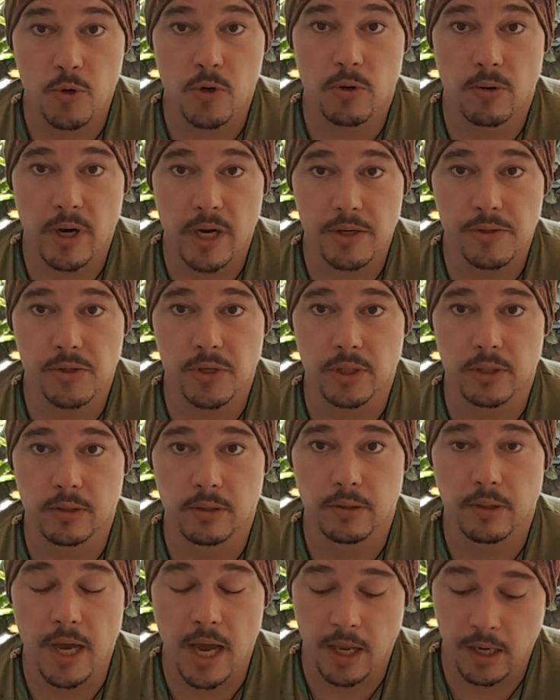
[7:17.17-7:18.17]
crazy,
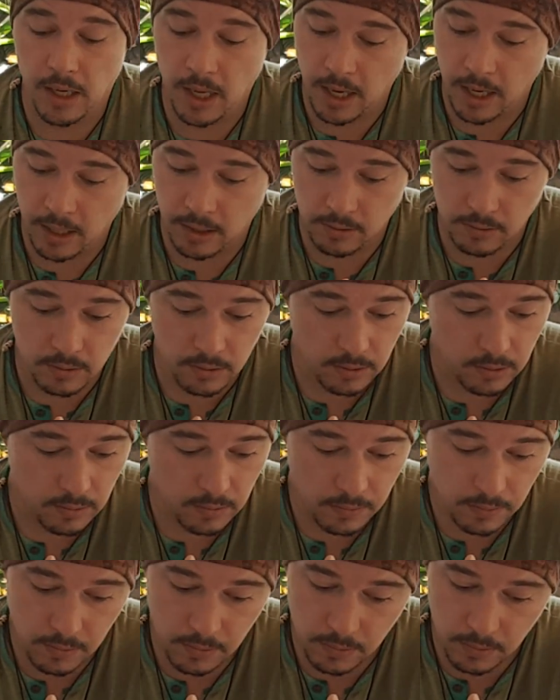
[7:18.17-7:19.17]
and
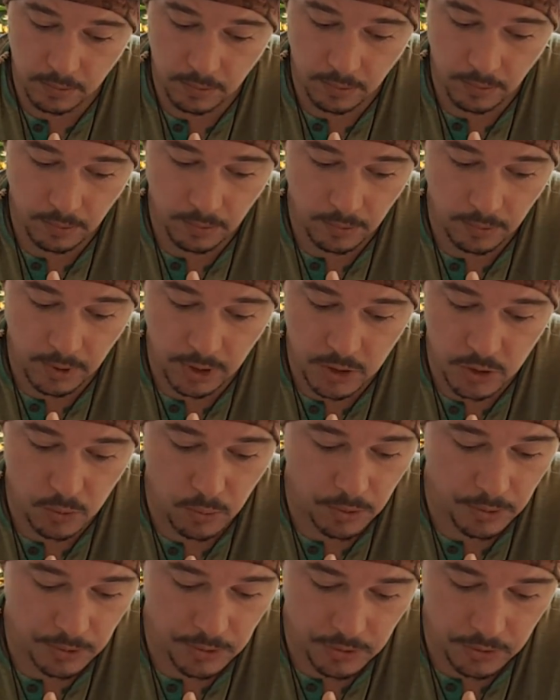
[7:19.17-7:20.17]
this
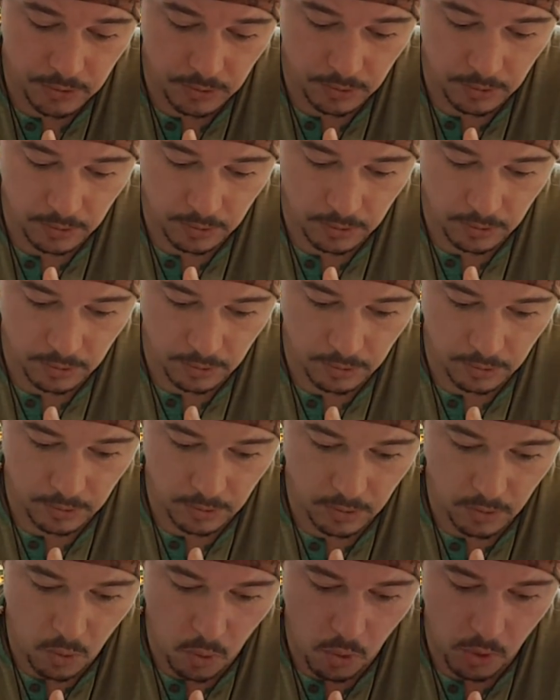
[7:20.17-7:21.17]
was
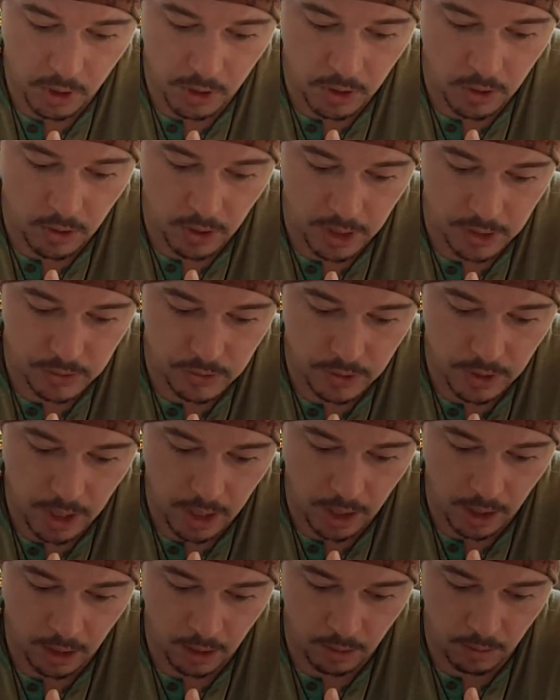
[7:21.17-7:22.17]
organized
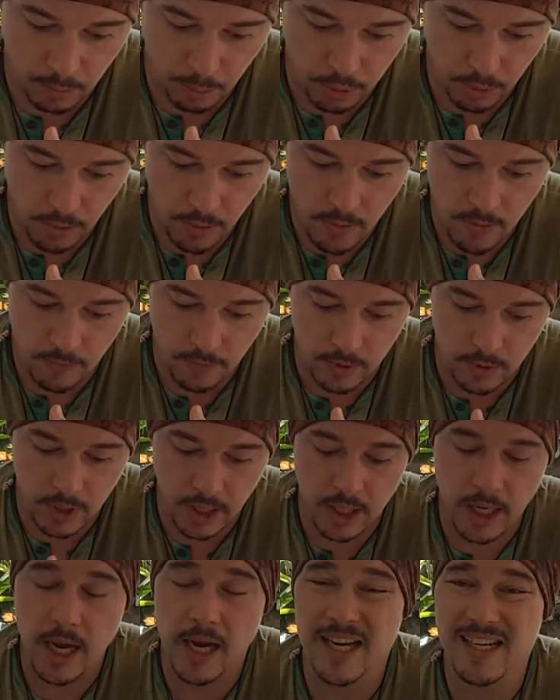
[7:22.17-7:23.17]
and proven
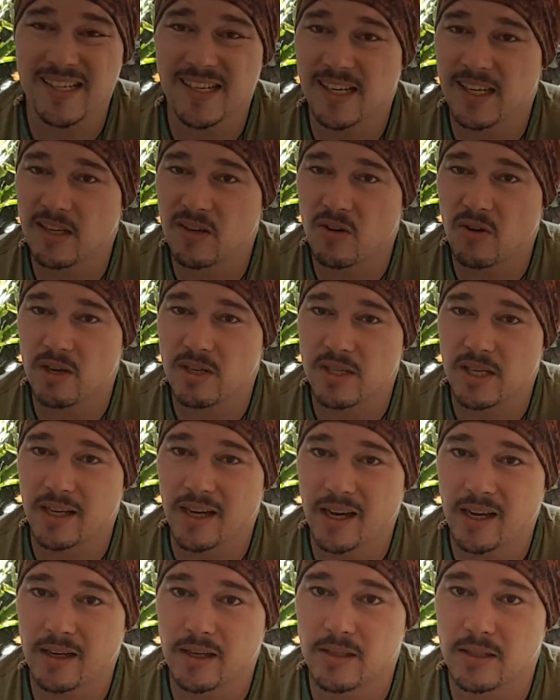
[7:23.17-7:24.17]
in
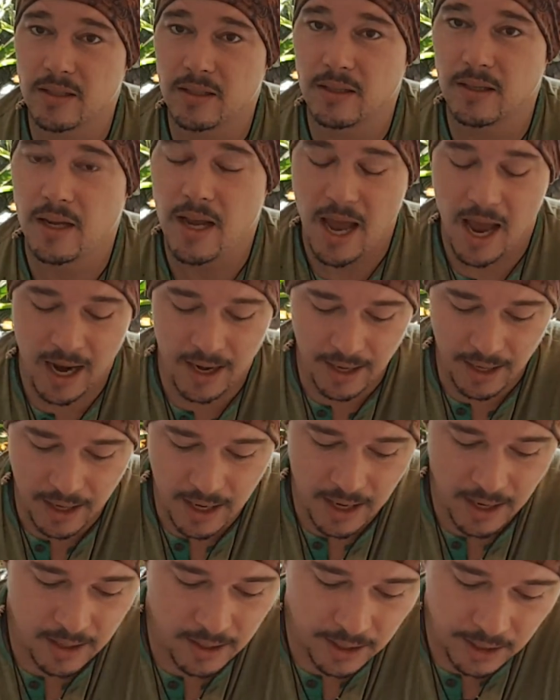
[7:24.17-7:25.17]
1898 and
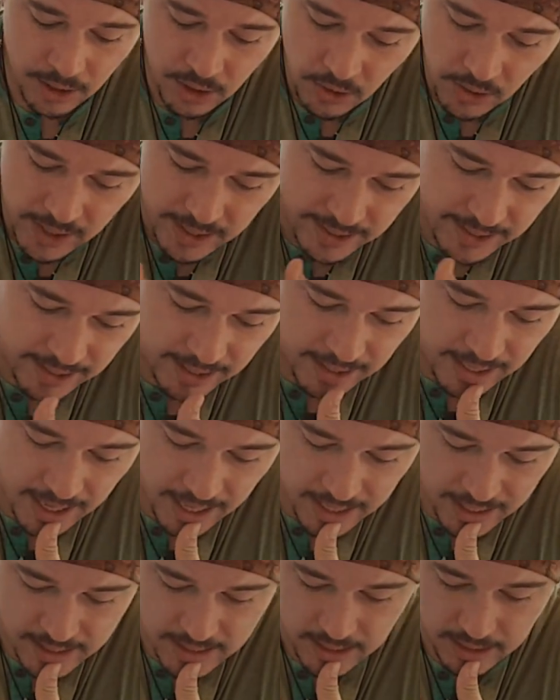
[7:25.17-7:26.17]
again in
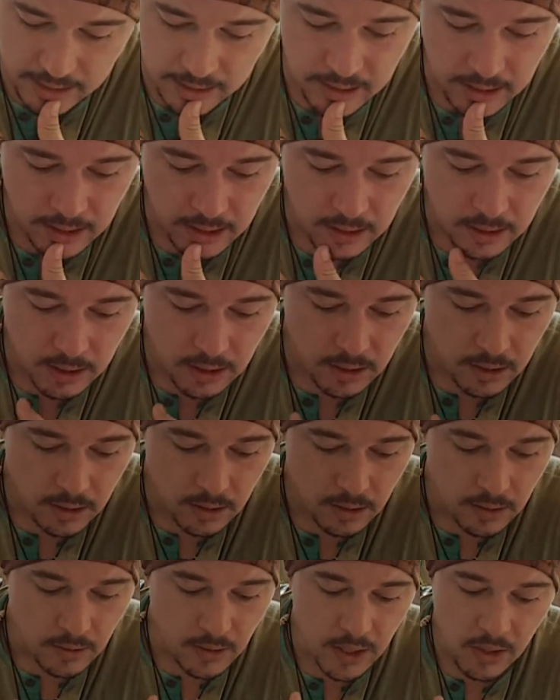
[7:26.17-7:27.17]
1980.
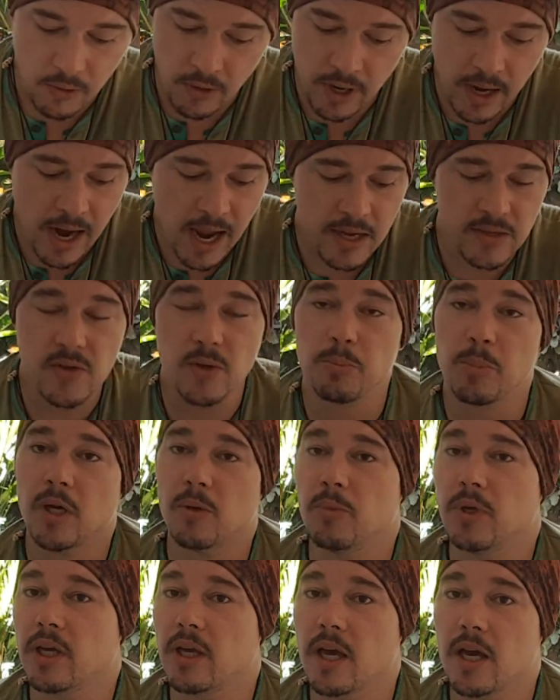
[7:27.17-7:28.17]
There are NASA
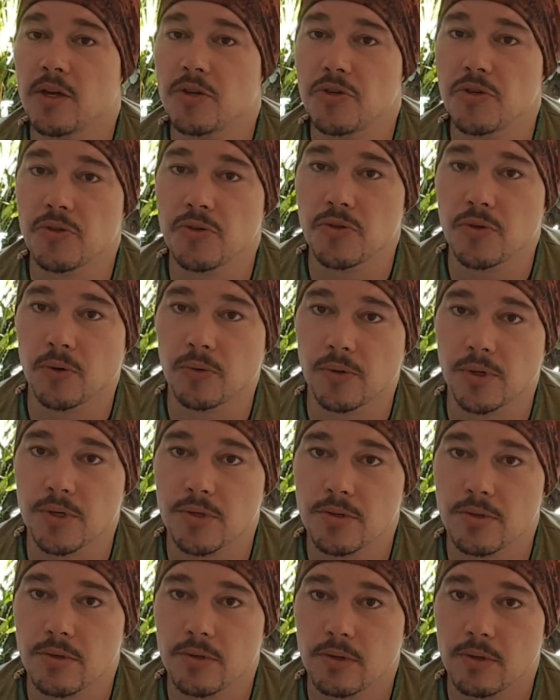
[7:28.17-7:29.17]
publications on
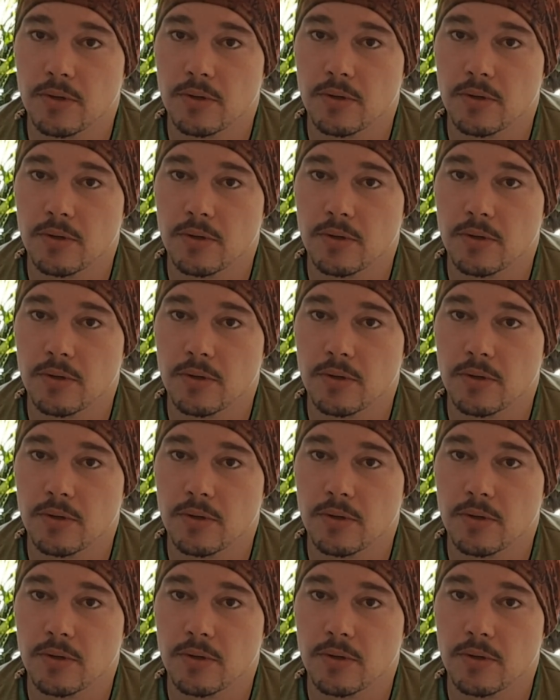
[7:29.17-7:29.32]
this.